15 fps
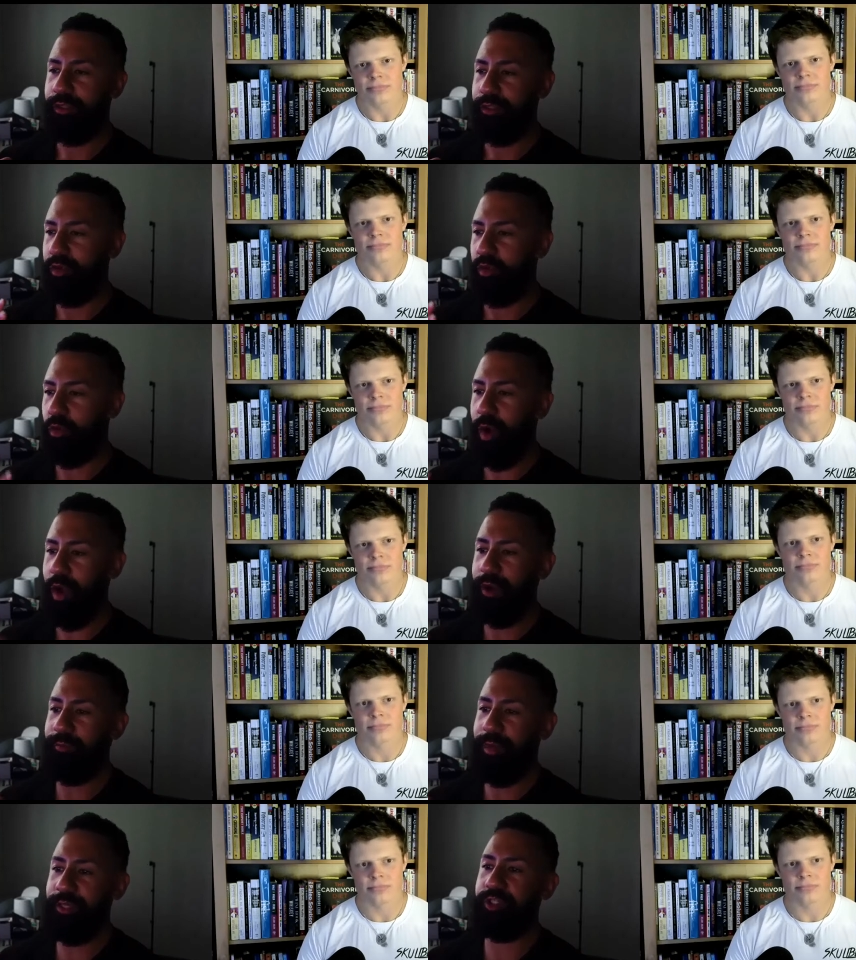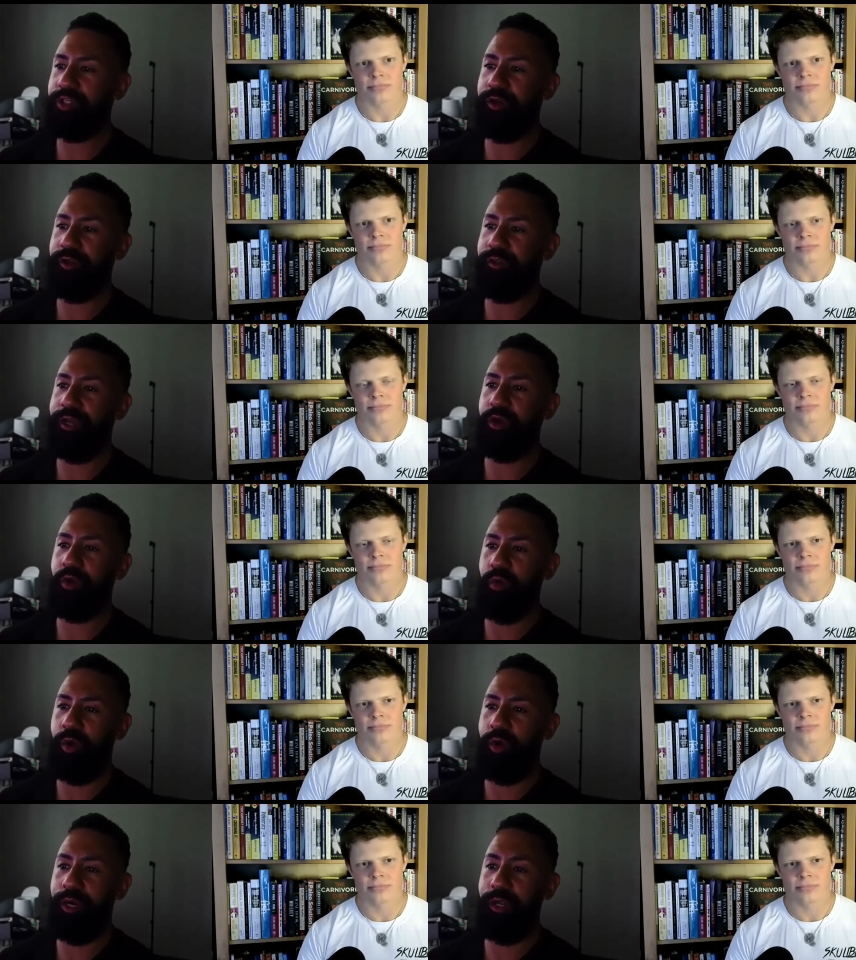Speaker 1: You want to make sure that your
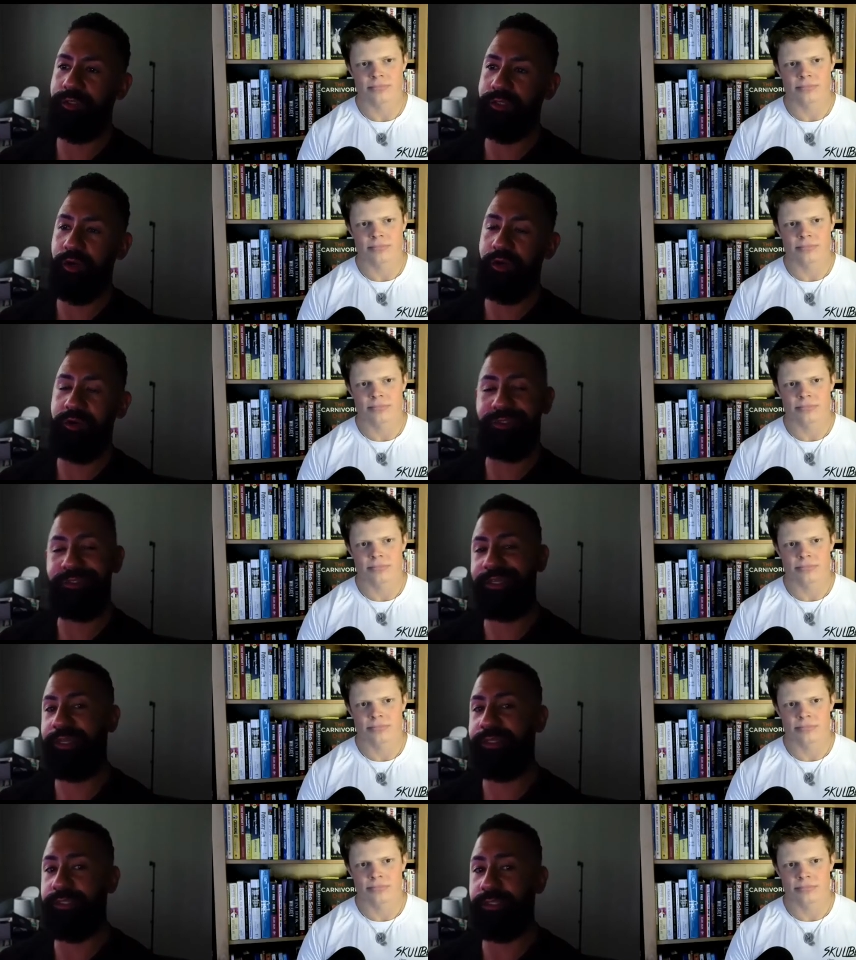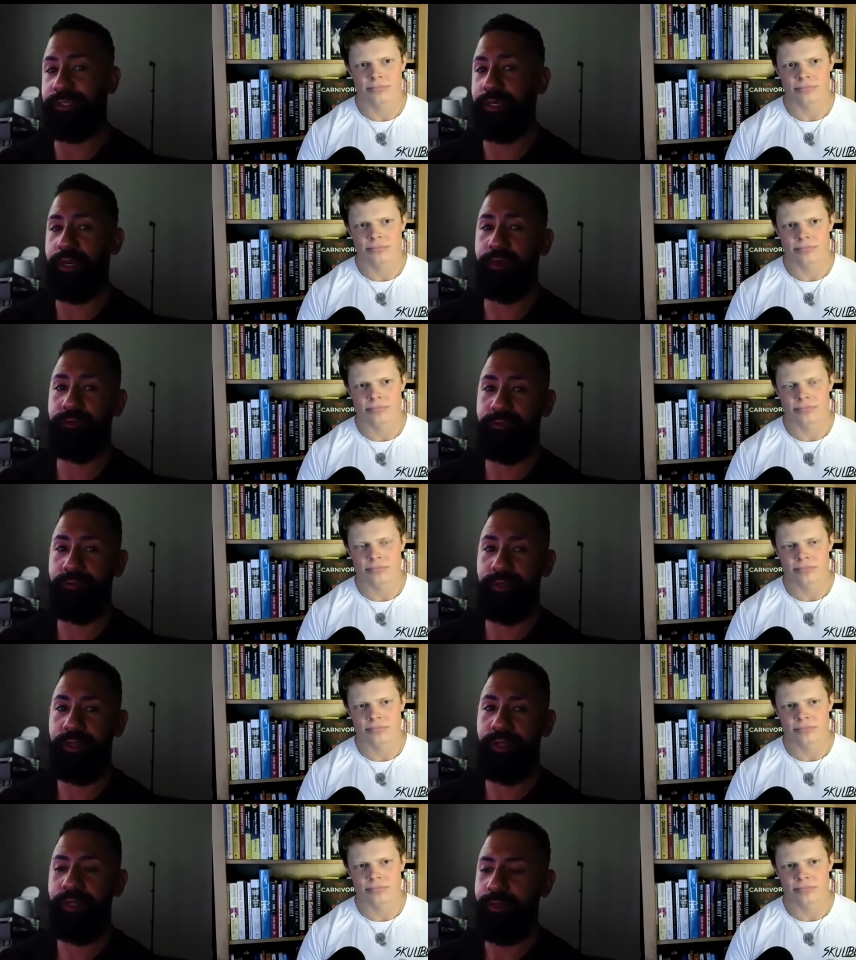workouts are intense enough,
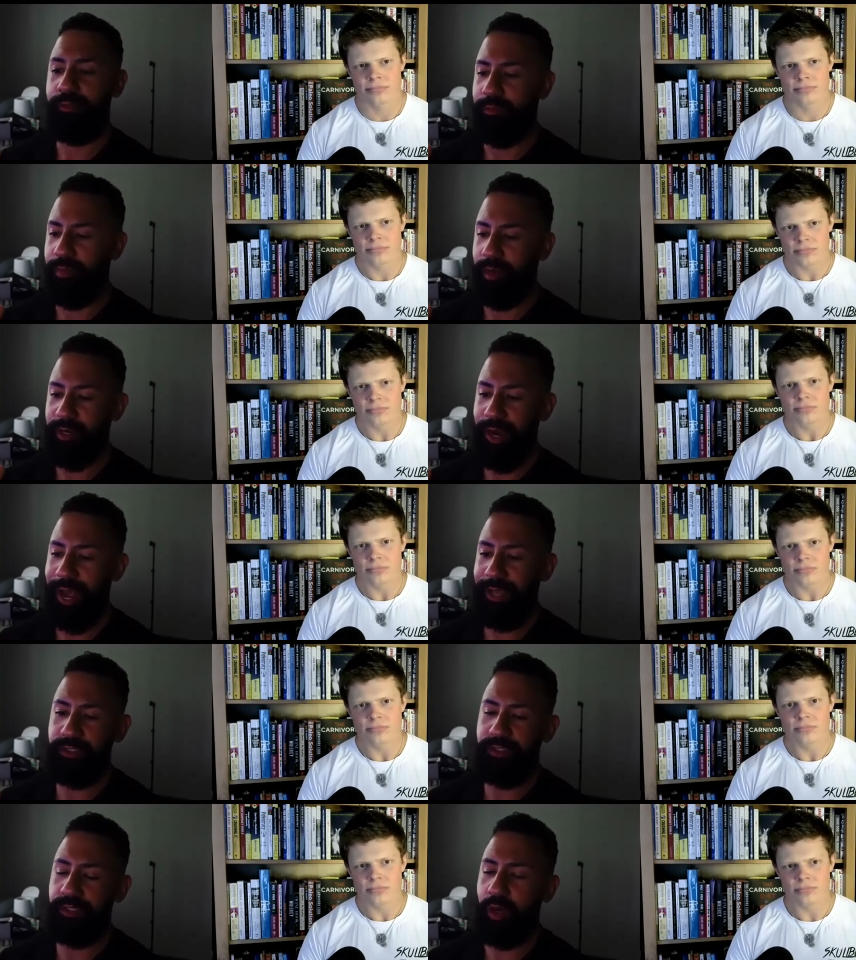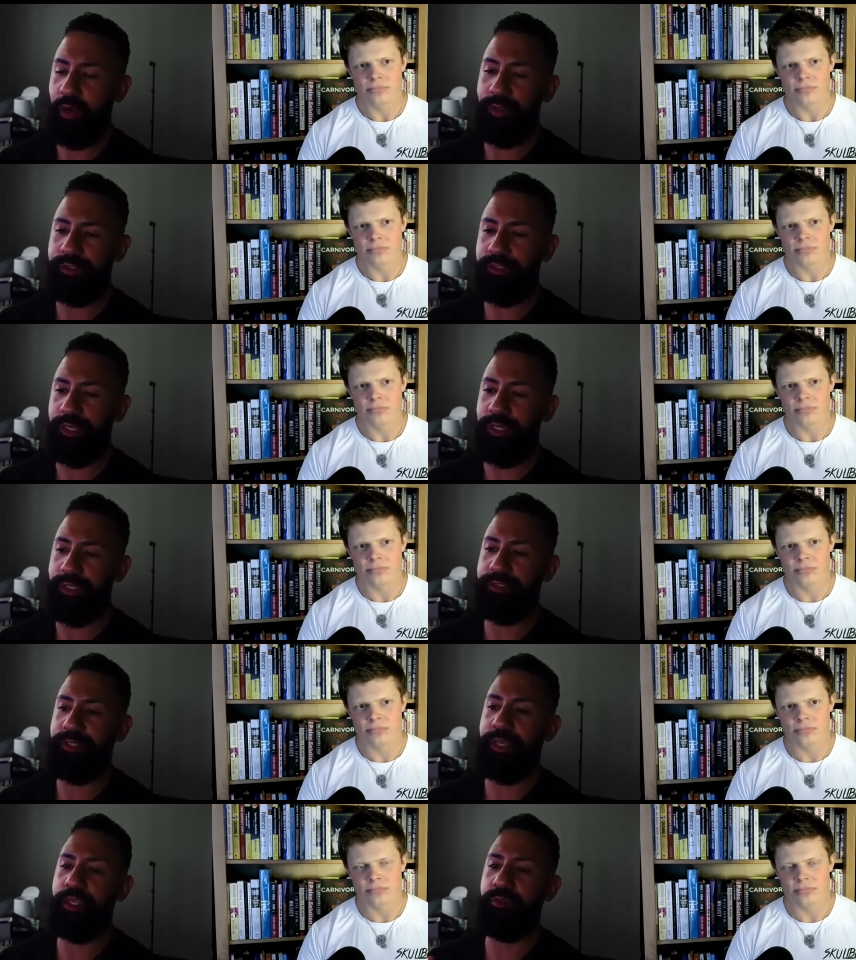but not so
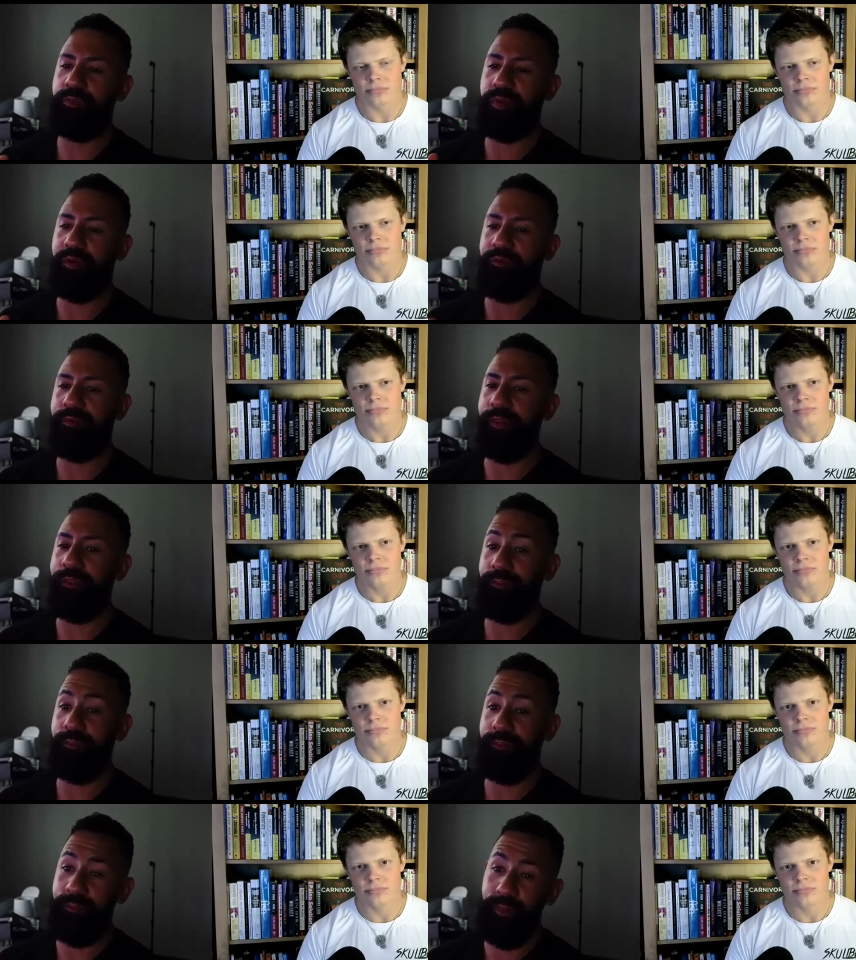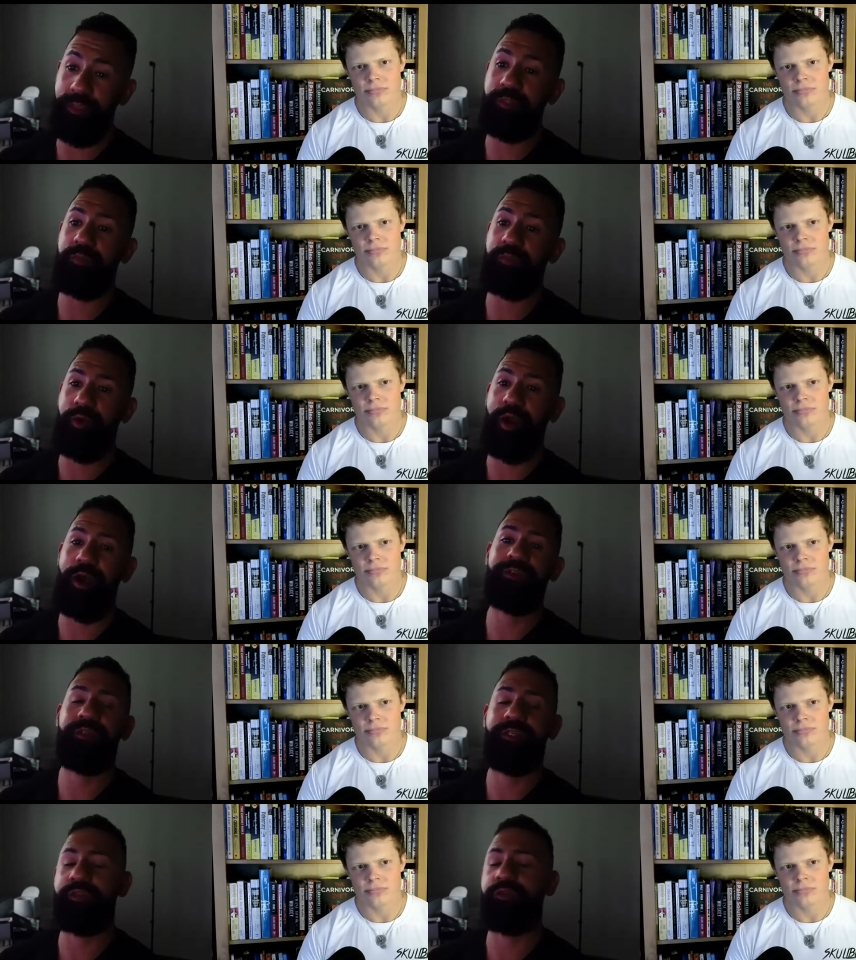intense that you prevent this
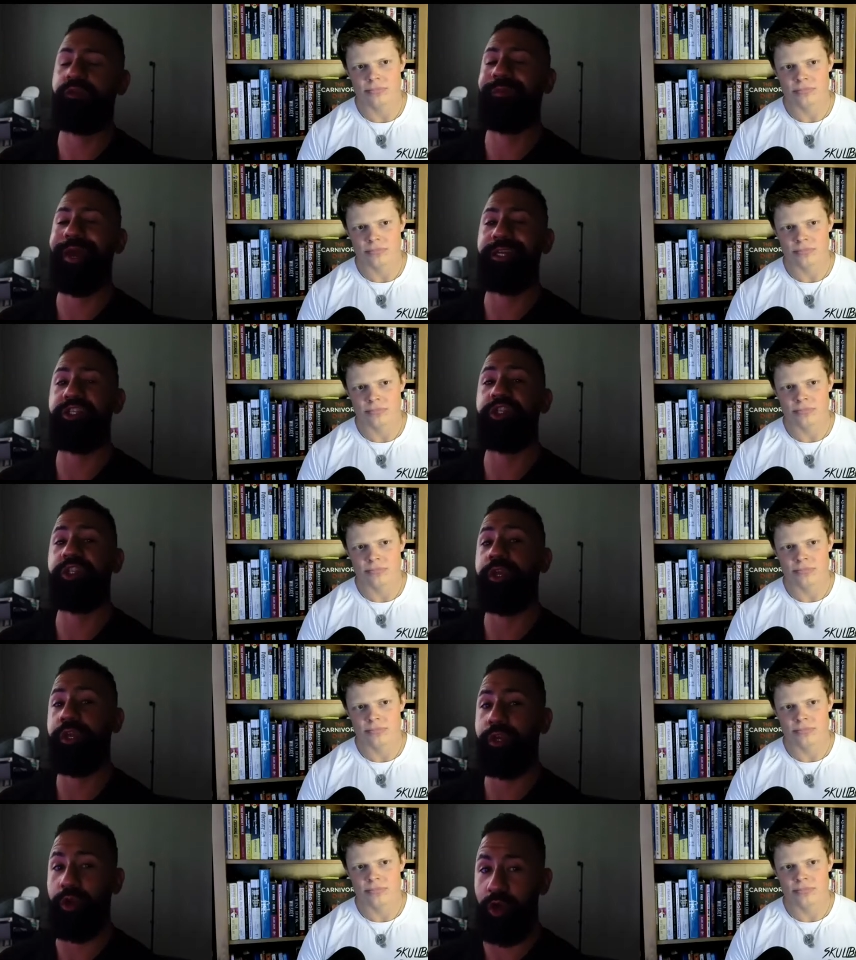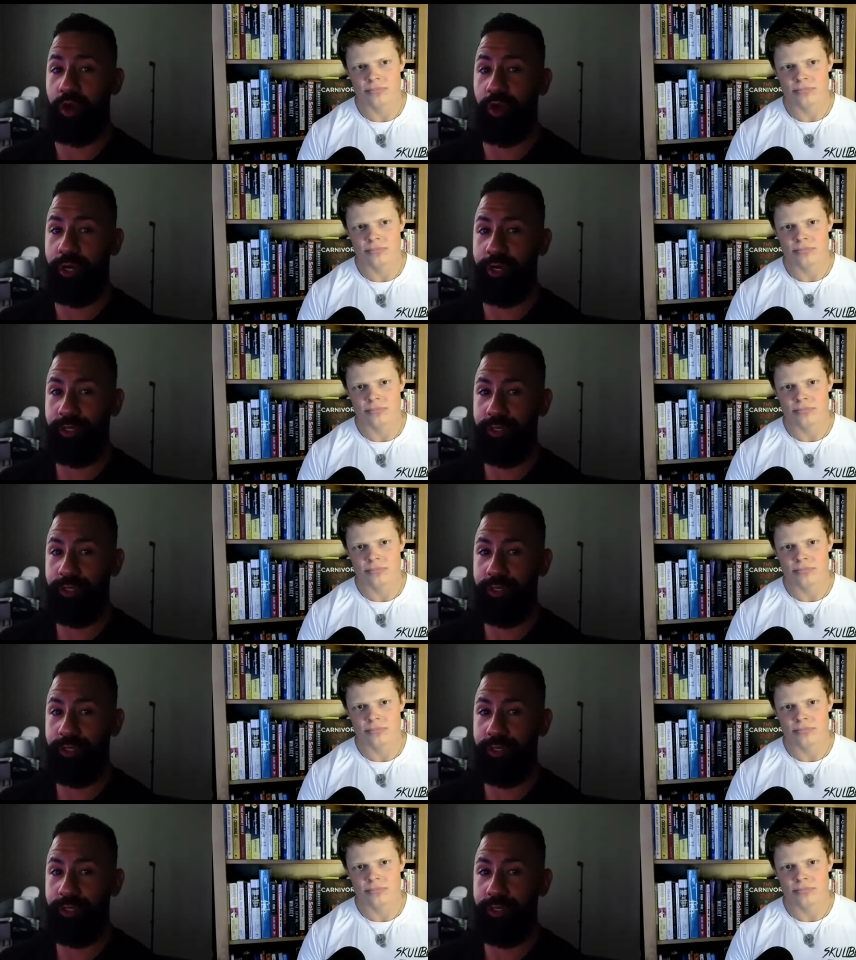process from actually occurring.